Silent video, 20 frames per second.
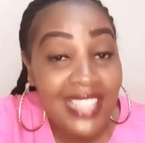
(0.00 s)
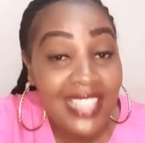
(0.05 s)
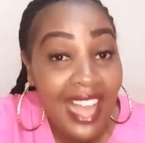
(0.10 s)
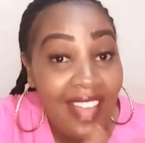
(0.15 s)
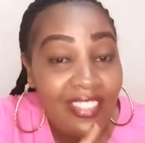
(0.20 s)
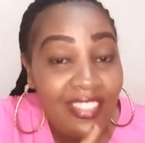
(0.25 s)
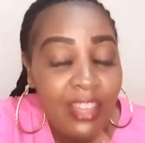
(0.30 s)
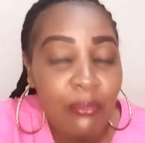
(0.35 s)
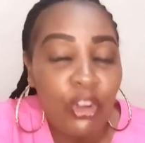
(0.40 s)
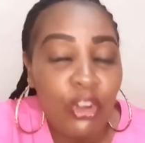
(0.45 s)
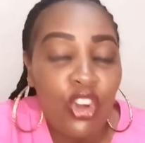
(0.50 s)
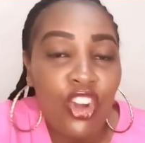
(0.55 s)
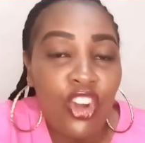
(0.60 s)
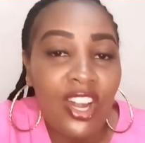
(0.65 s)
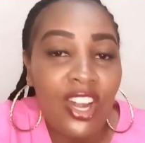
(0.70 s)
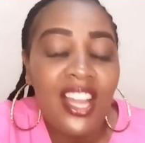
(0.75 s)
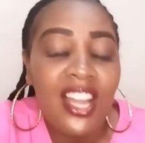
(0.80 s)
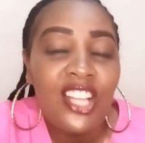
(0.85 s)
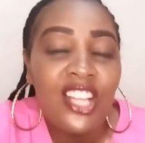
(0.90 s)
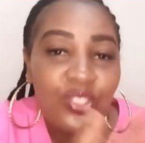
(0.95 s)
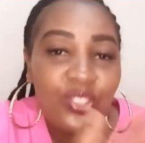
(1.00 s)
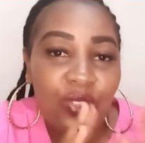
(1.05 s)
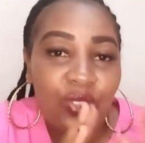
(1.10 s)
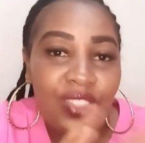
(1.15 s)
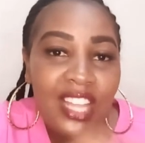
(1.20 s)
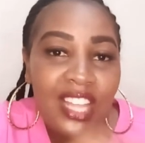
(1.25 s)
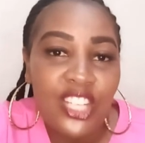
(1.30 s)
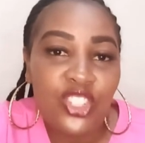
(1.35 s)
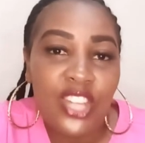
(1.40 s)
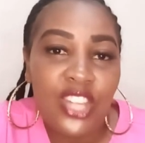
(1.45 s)
turn them on so
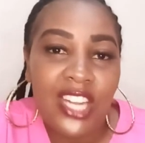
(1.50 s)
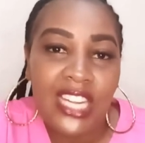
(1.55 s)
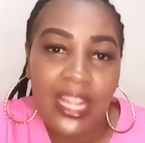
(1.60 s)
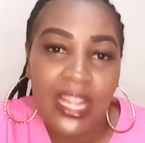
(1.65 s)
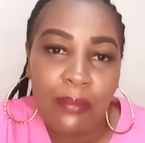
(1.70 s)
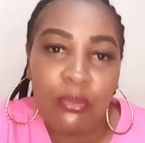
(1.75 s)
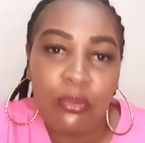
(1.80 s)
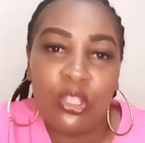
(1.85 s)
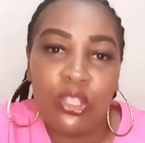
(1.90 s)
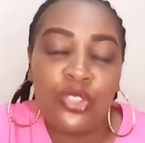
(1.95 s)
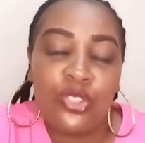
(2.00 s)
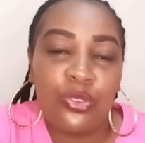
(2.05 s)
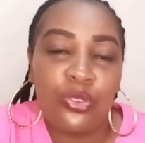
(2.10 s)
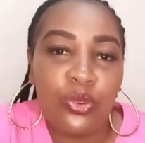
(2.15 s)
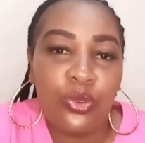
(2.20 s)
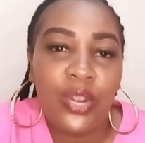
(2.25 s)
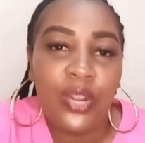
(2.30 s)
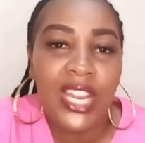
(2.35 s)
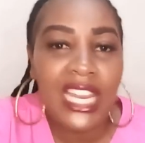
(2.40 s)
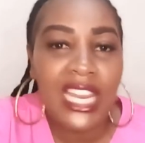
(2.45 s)
that you are able to know